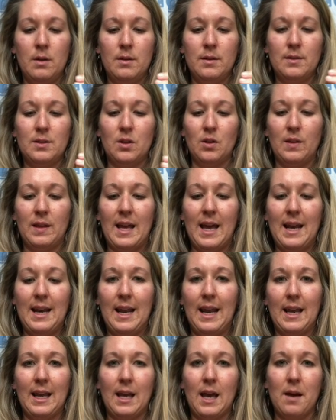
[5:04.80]
so that
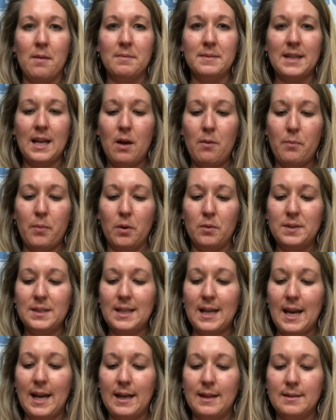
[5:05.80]
it comes out both
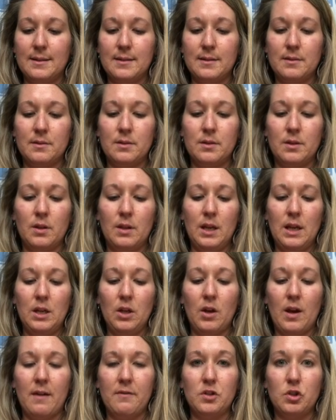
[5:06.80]
sides. So then
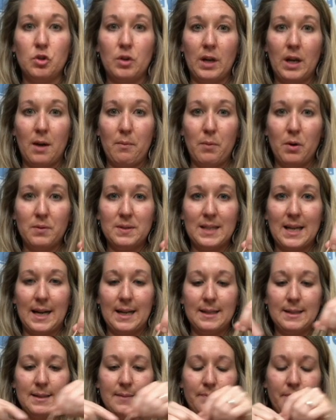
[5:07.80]
you'll have string on both
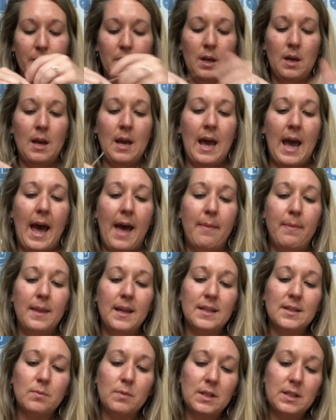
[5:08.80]
sides. And
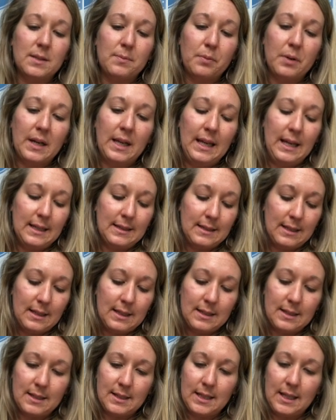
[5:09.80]
this one's pretty easy.
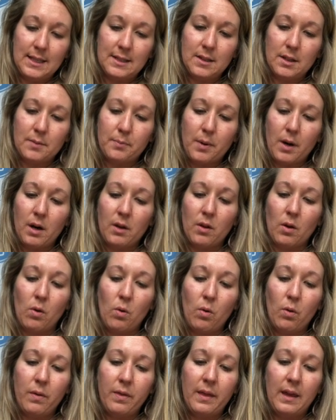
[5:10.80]
This is the easiest part of the
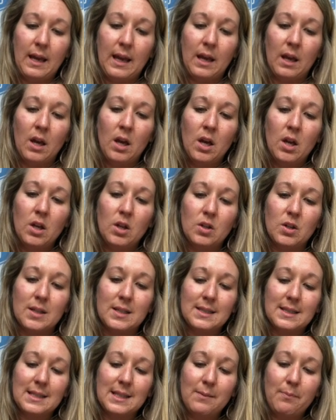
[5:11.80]
whole thing. You
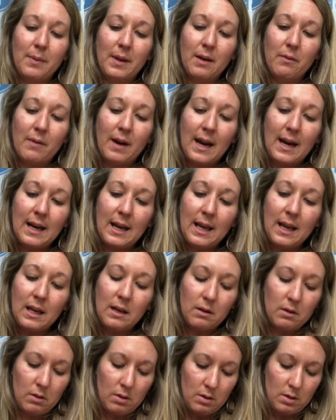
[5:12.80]
just slip it right
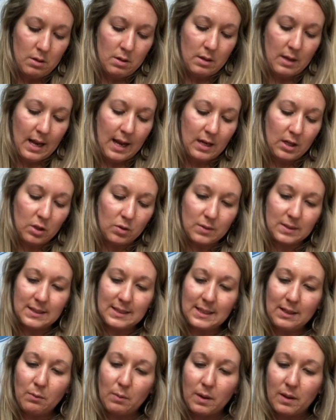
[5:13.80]
in and you'll
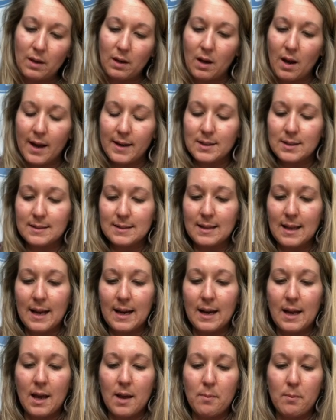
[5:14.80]
see where the notches
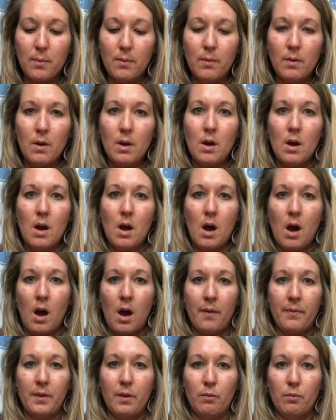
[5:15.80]
line up
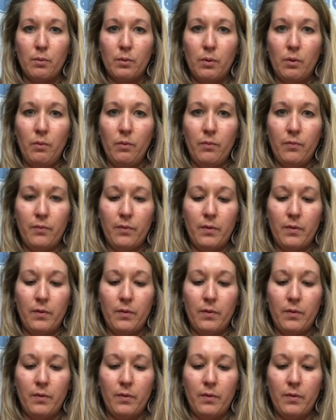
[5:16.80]
on the roof.